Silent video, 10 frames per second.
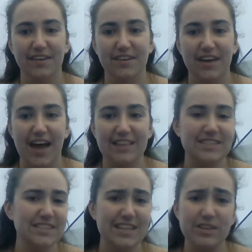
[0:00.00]
And
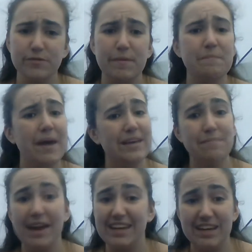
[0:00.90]
since then, there's been many,
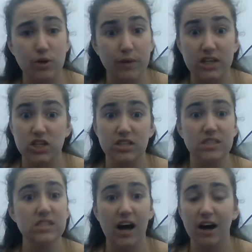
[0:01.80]
many iterations
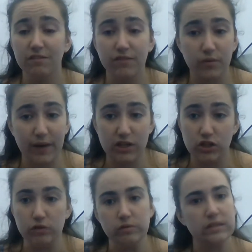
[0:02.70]
of the Red
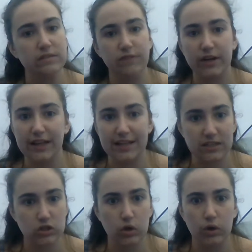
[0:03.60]
Shoes. It's a very classic
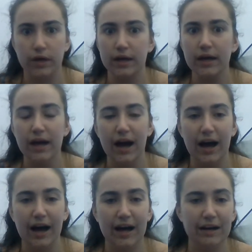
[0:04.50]
story.
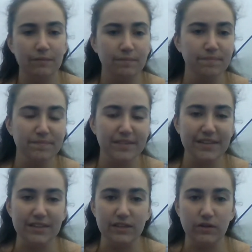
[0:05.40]

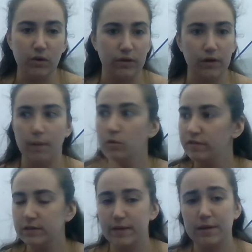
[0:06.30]
There are
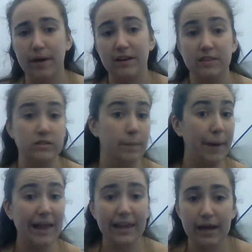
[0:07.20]
movies made about it. There's a
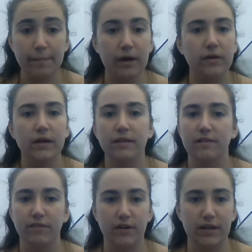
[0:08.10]
ballet about it. It's a
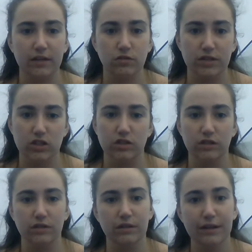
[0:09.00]
very
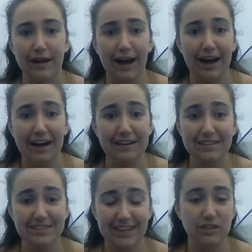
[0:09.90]
traditional
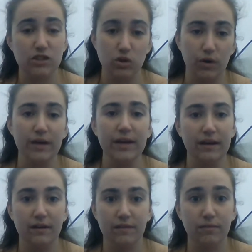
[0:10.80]
dance story, and
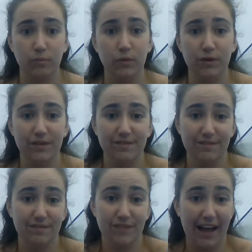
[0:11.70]
it
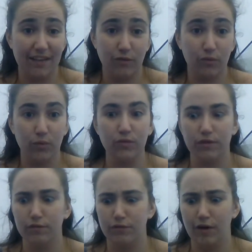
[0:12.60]
has those roots
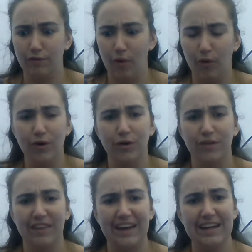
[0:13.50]
of horror and
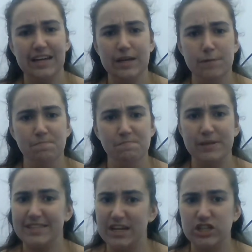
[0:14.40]
that
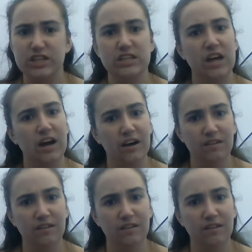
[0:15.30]
possession of